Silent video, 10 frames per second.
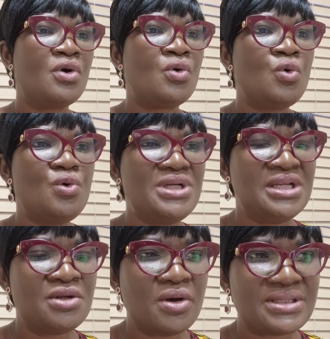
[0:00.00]
who
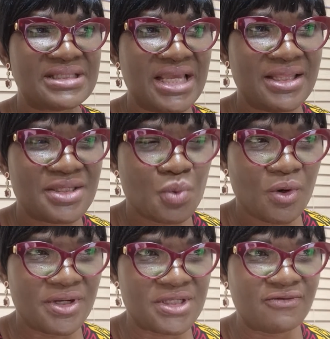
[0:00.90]
did God say this
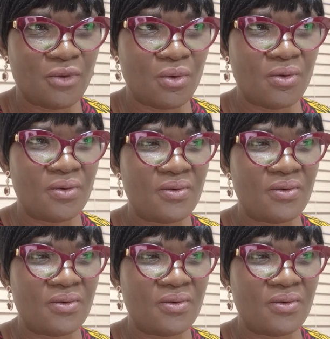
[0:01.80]
word is for?